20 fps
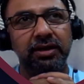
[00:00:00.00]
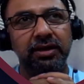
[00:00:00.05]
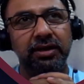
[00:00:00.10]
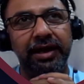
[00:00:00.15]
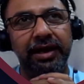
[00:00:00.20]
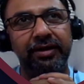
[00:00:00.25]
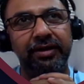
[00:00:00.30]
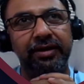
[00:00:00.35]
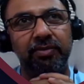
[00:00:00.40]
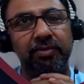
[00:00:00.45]

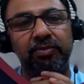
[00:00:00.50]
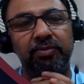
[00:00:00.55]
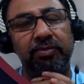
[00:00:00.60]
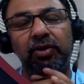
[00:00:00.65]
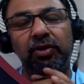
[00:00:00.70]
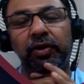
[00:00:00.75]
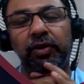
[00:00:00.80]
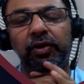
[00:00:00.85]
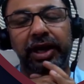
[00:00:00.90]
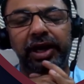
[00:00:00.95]
They ended up
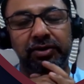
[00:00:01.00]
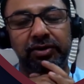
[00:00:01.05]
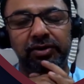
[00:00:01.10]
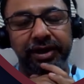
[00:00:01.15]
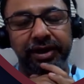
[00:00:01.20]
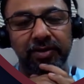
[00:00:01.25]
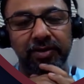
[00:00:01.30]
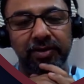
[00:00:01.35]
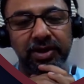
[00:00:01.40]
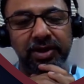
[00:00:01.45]
going
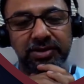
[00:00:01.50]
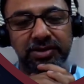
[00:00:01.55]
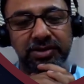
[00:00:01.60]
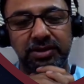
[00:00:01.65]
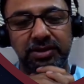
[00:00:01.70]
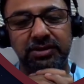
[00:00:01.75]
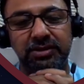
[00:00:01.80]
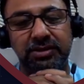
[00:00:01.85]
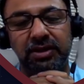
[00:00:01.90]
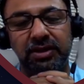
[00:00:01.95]
into
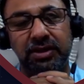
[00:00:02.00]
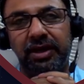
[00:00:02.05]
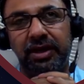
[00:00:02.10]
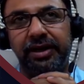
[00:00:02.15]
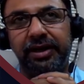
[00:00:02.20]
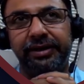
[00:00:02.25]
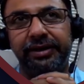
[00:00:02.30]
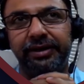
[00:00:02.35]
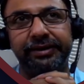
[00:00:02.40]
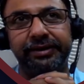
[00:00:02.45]
databases,
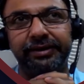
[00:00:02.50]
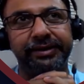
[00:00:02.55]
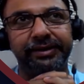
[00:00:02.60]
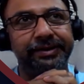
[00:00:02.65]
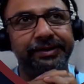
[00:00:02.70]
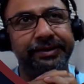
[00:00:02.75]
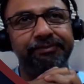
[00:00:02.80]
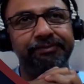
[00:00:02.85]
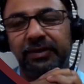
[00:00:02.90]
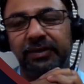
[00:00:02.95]
and
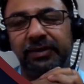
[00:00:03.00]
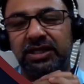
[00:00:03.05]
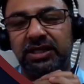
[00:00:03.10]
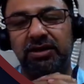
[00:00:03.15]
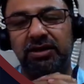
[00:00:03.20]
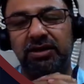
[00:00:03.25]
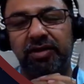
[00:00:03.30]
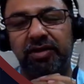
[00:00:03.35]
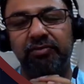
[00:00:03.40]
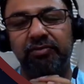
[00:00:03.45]

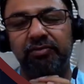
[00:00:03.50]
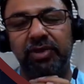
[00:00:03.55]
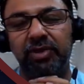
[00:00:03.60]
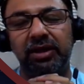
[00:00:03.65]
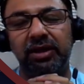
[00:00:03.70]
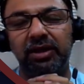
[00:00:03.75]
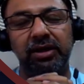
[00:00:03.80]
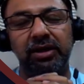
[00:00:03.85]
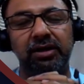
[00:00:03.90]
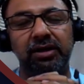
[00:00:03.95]
that's how I've
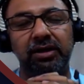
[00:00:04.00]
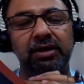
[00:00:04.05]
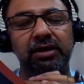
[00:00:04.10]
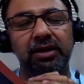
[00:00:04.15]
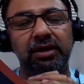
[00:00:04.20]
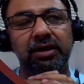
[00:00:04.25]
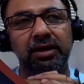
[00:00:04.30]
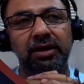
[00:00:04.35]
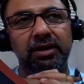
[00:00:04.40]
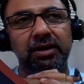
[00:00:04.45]
been here,